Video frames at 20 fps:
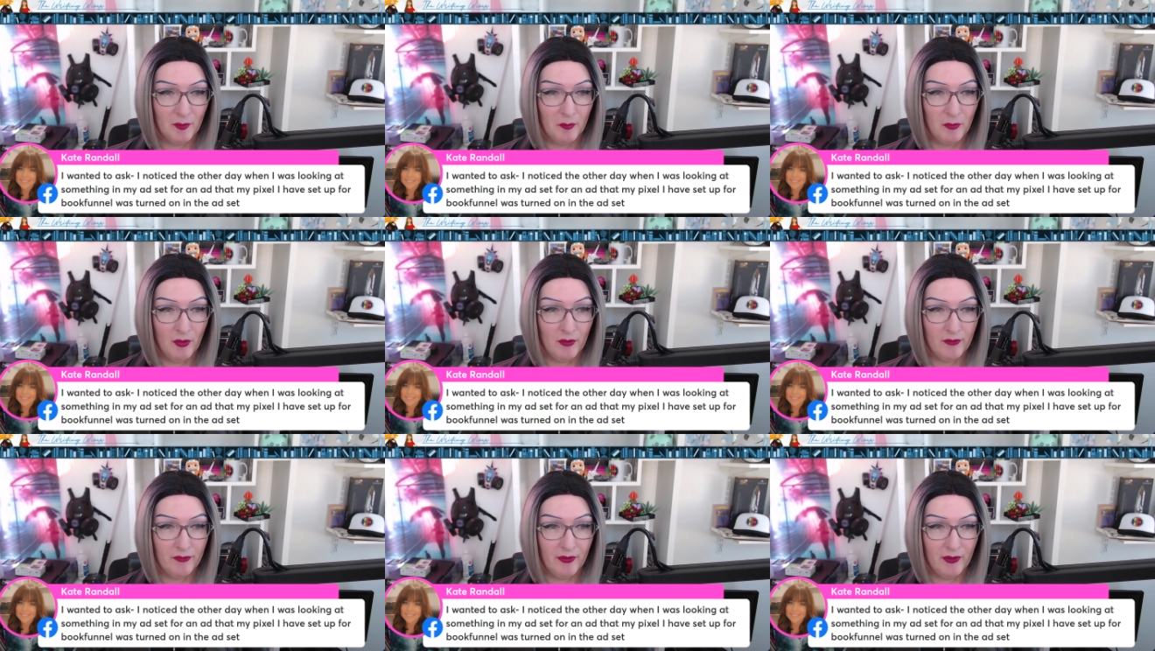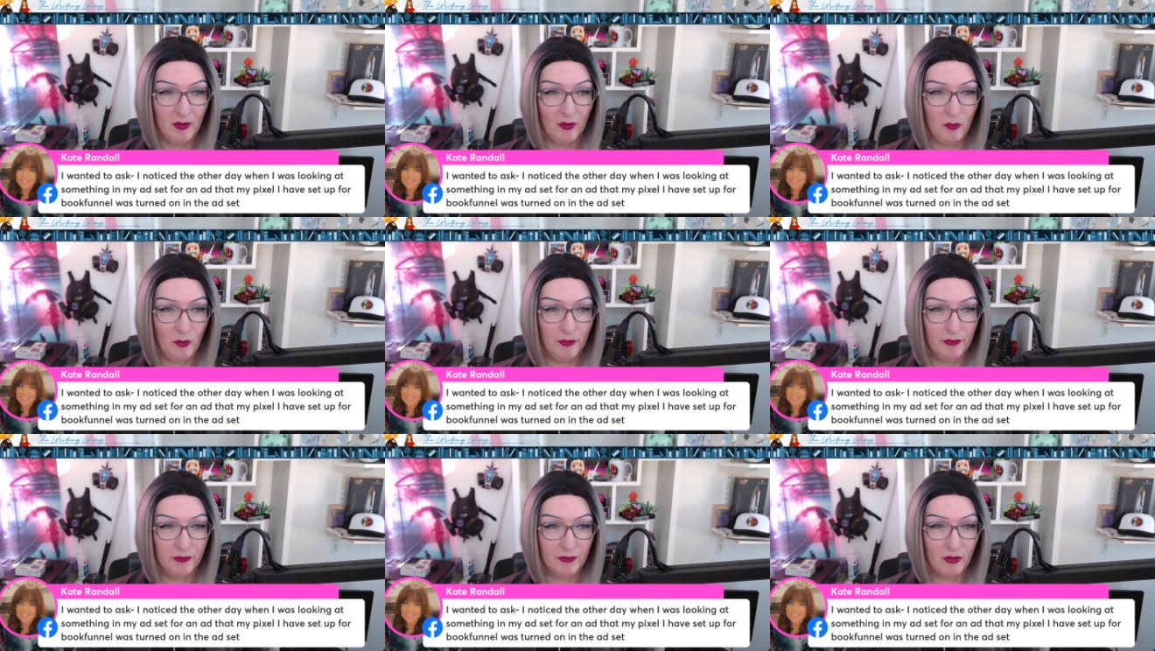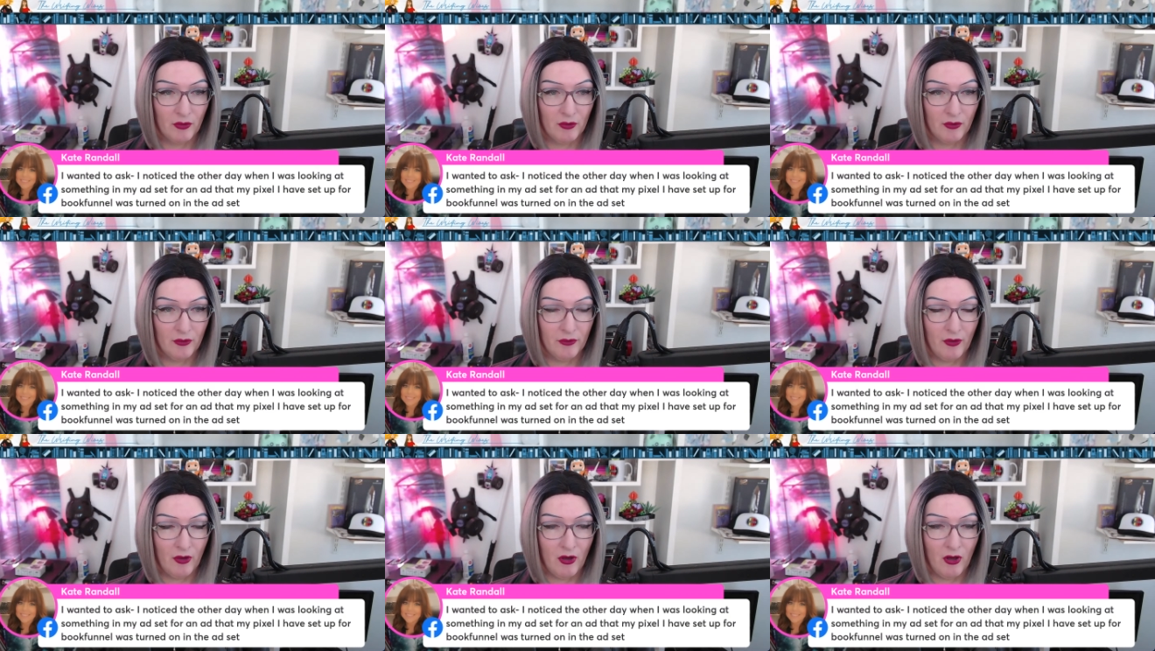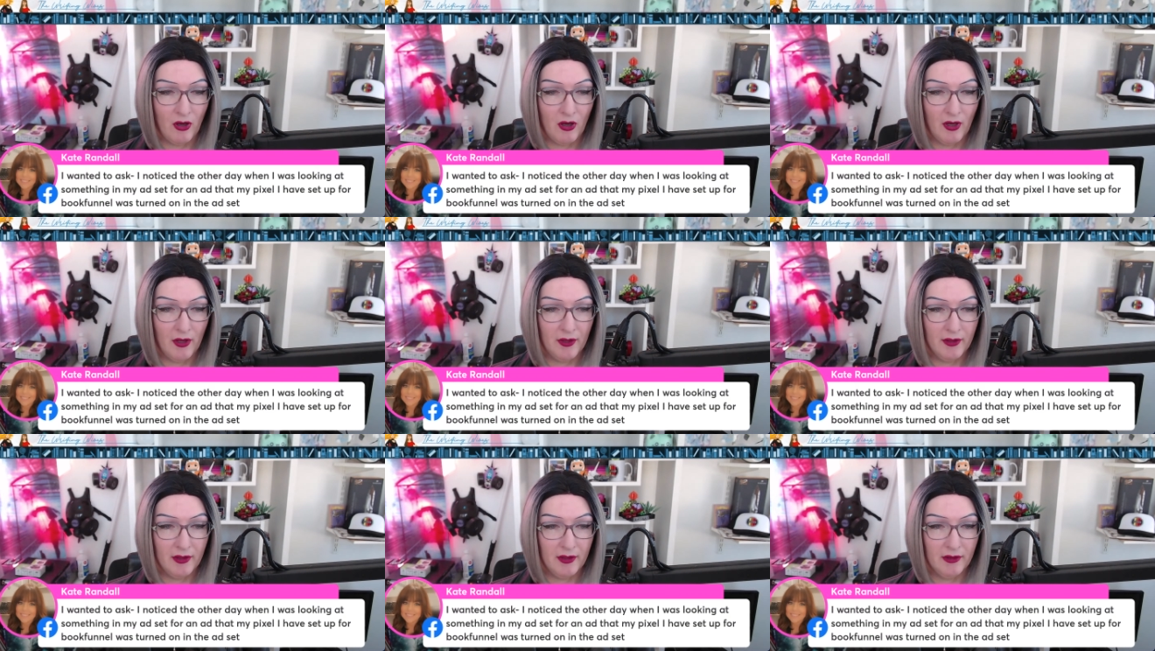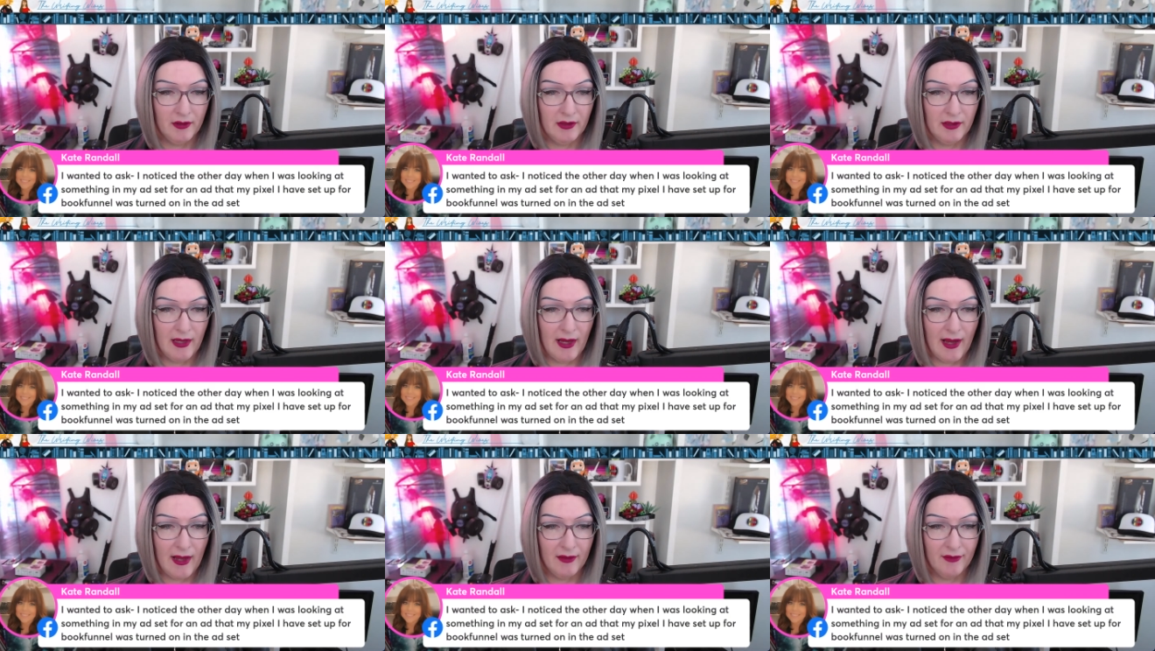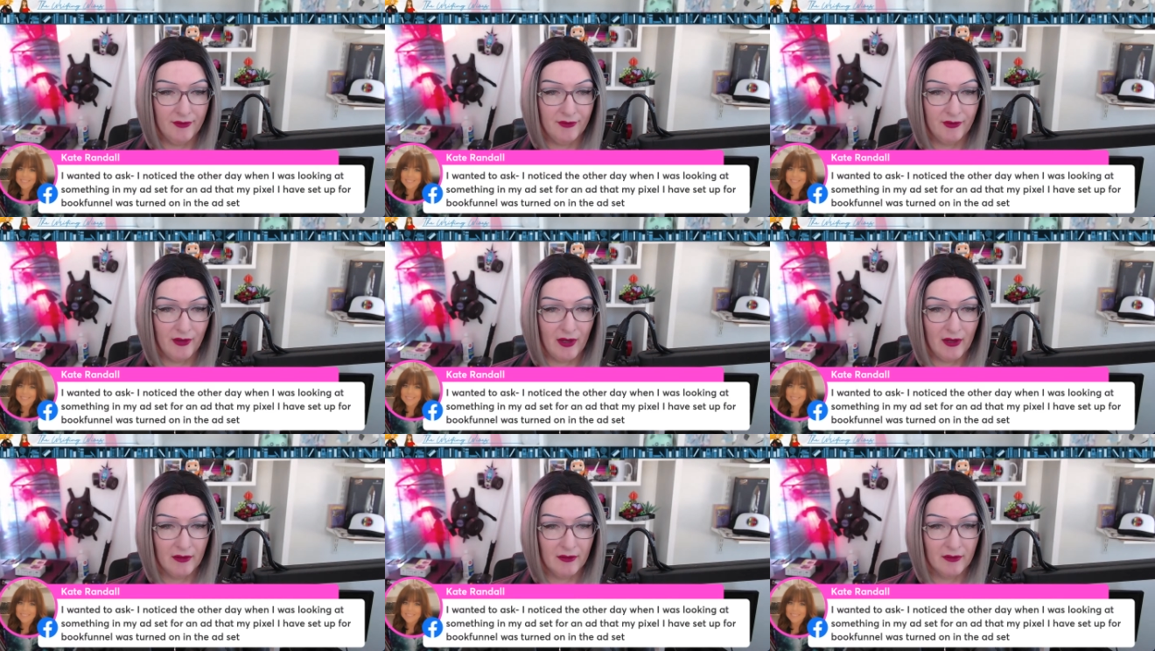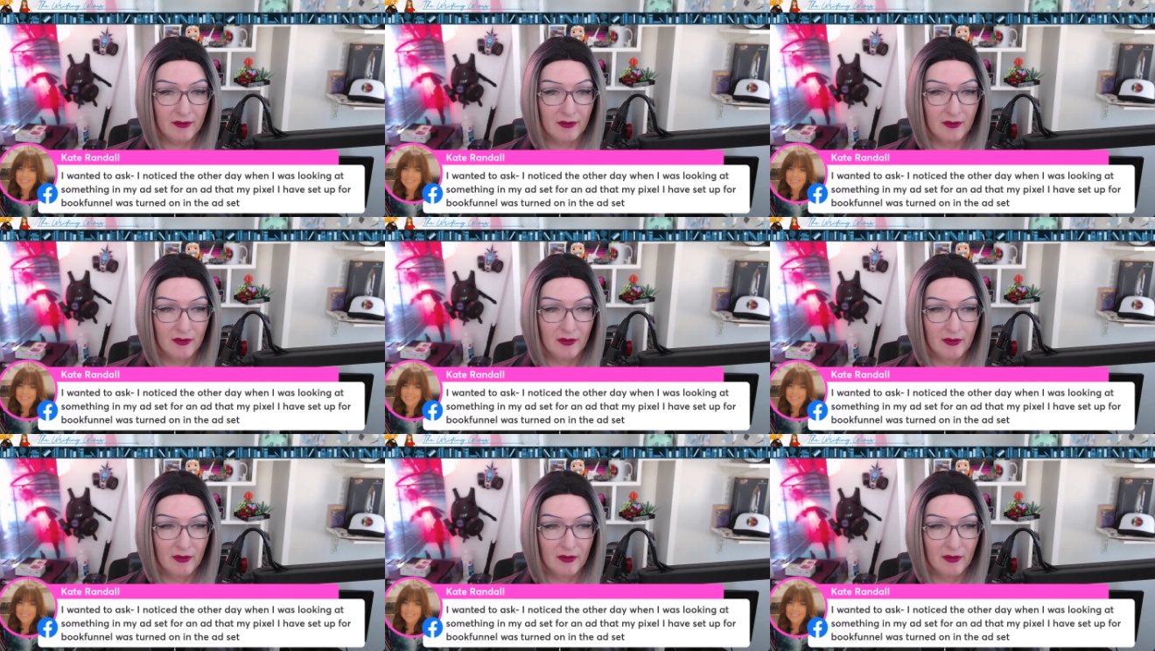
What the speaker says: BookFunnel was turned on in the ad set.